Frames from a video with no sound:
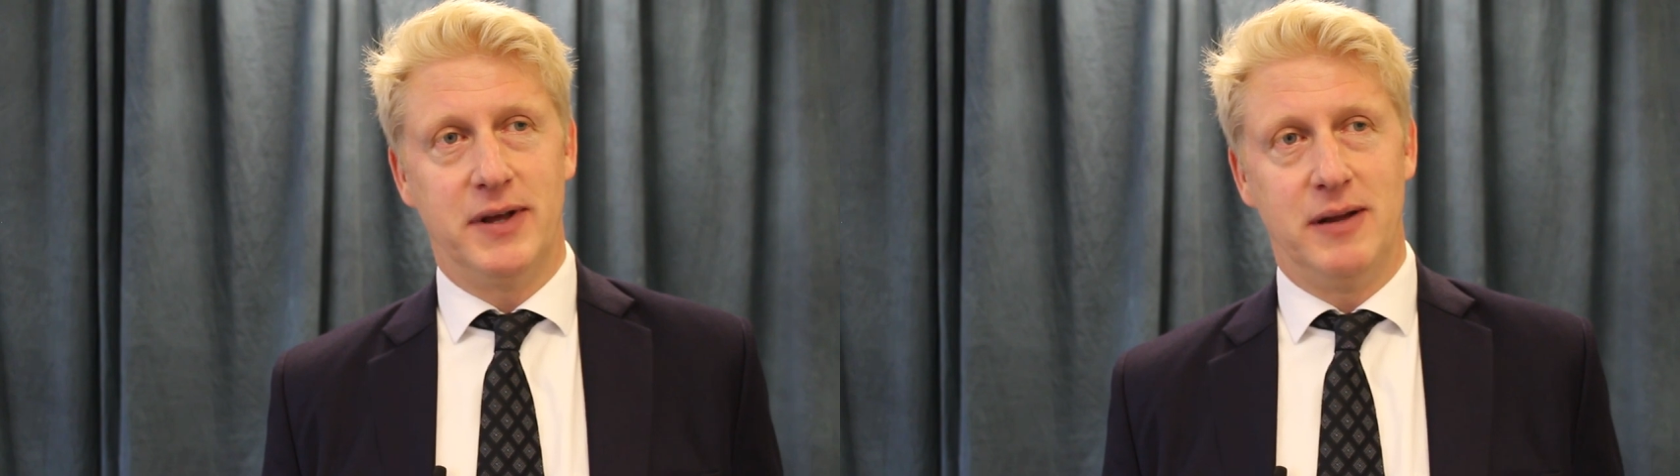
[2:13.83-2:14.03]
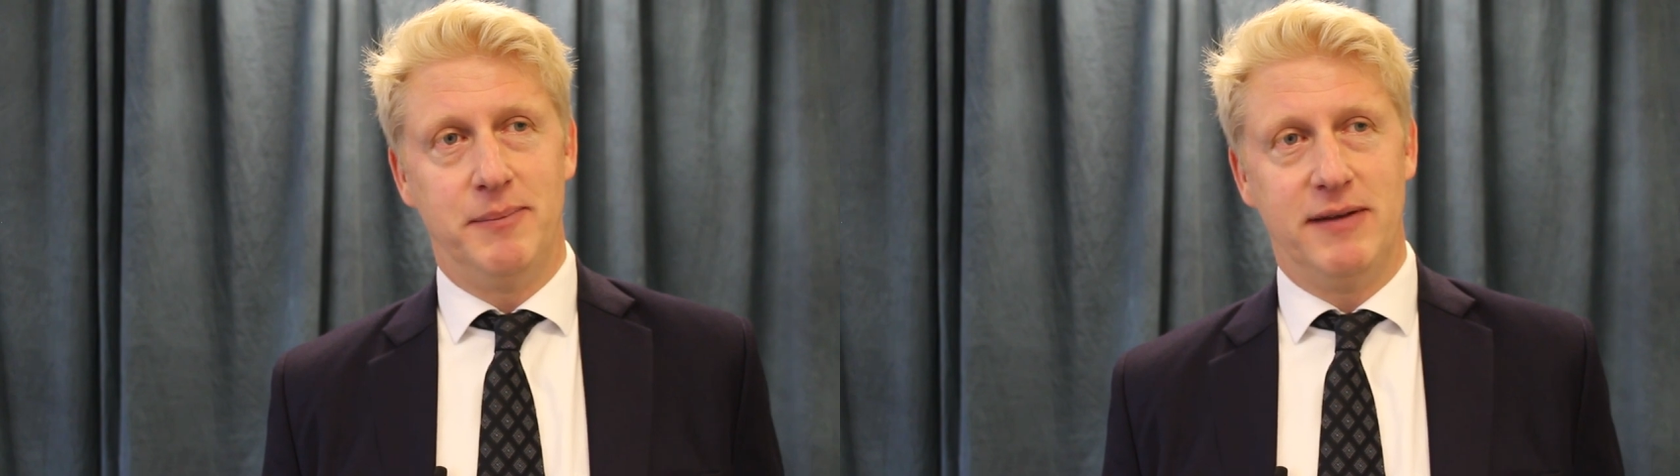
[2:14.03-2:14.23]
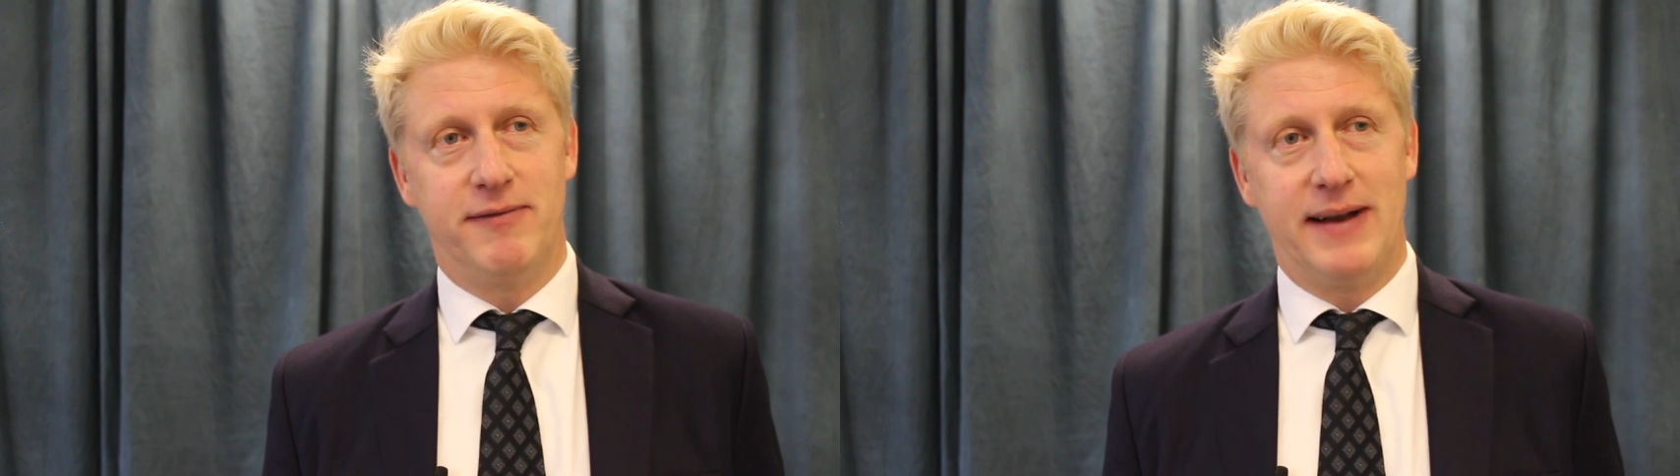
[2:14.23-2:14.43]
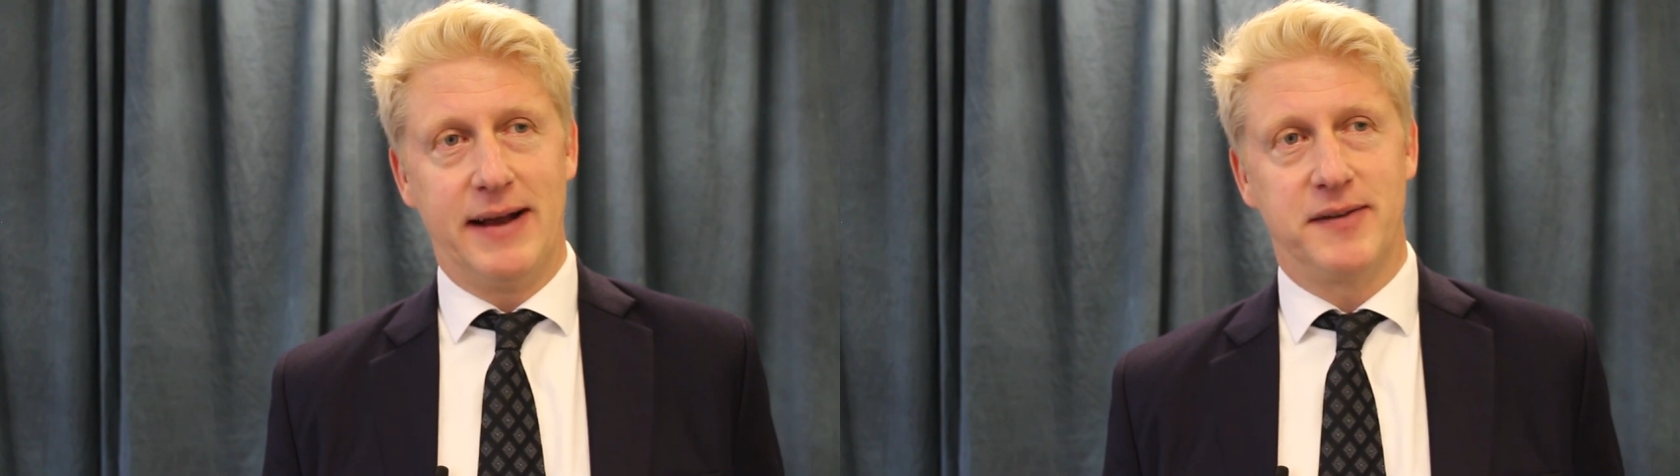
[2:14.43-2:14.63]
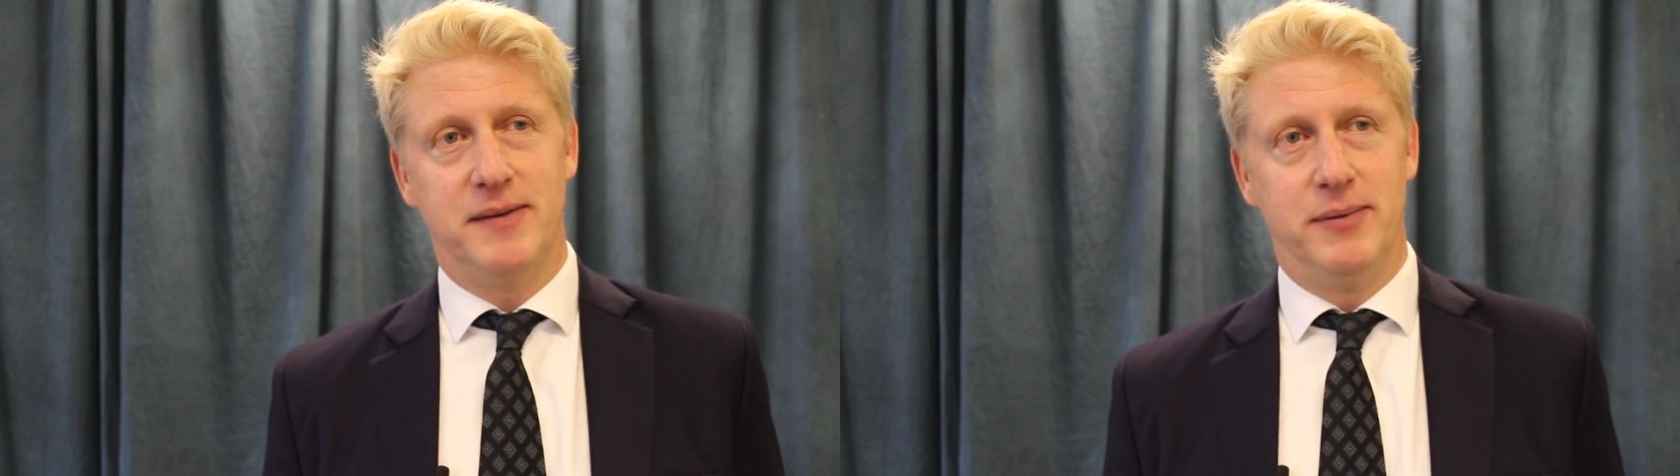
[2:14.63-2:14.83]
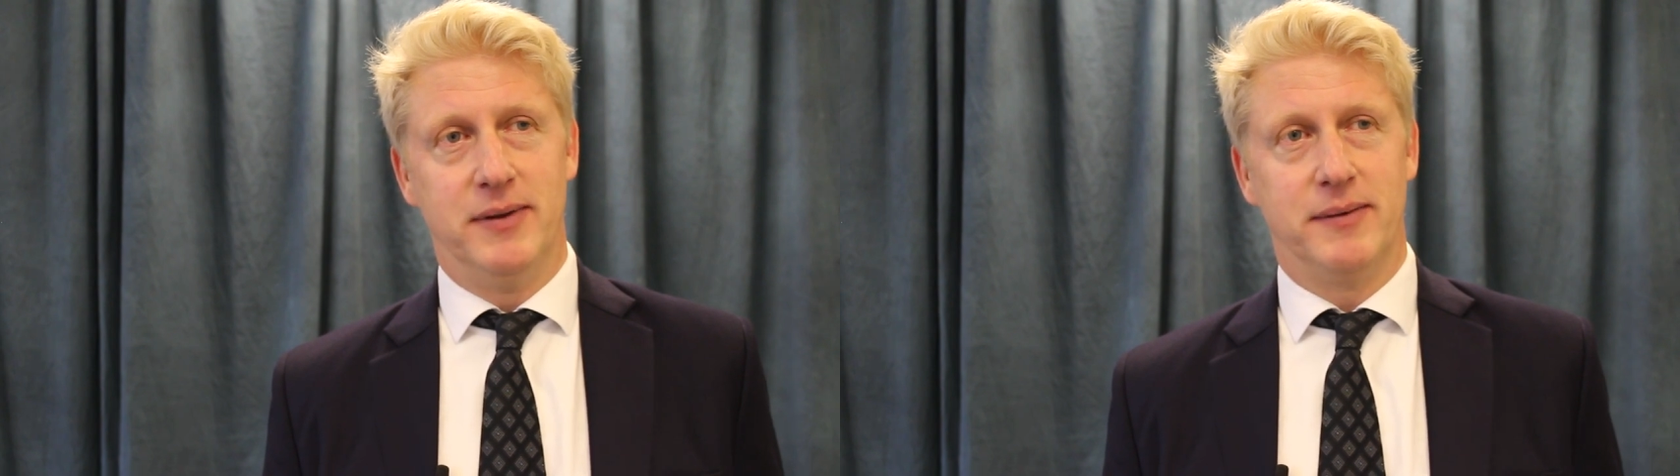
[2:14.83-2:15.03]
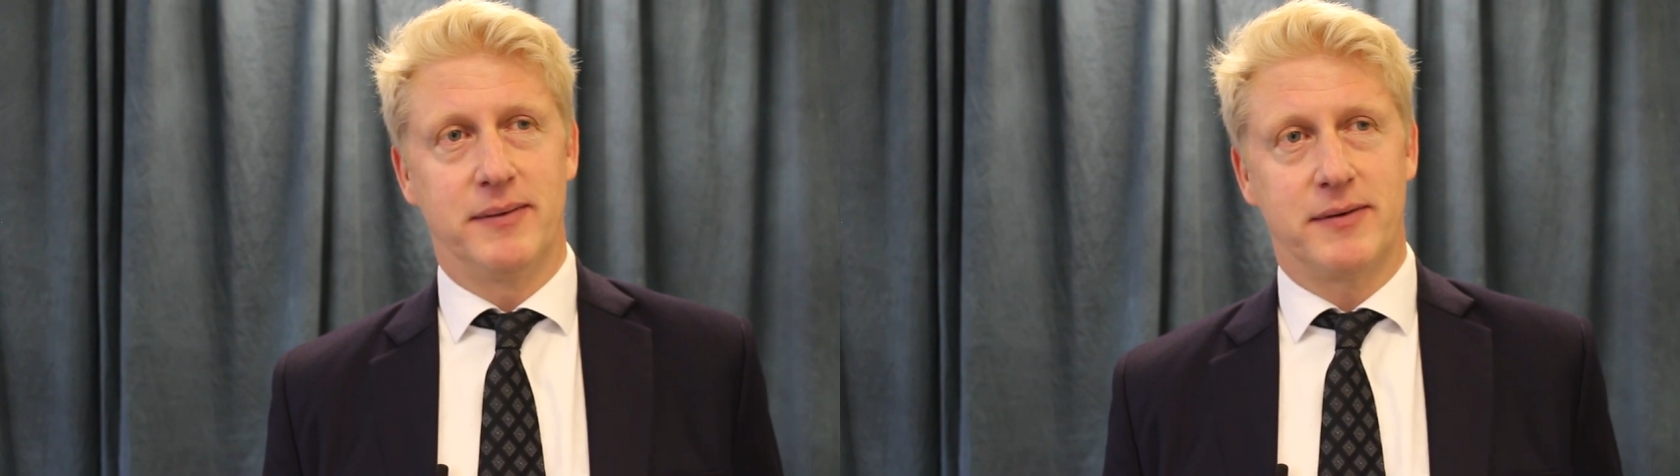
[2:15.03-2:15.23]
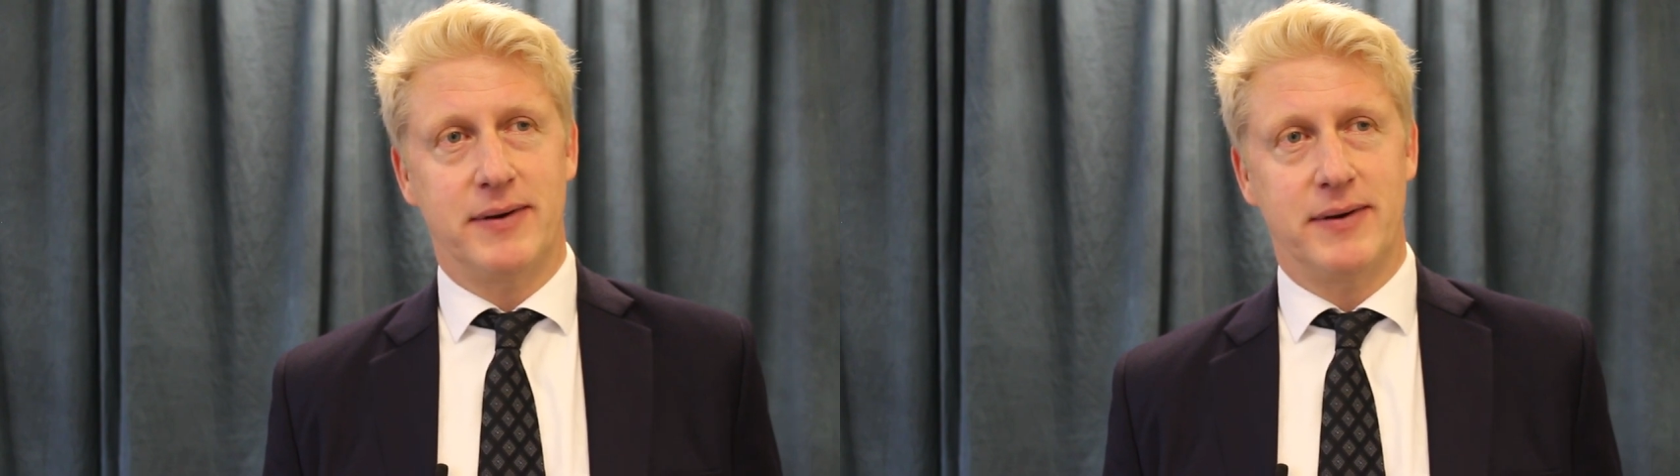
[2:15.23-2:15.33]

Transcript: going to be flexible.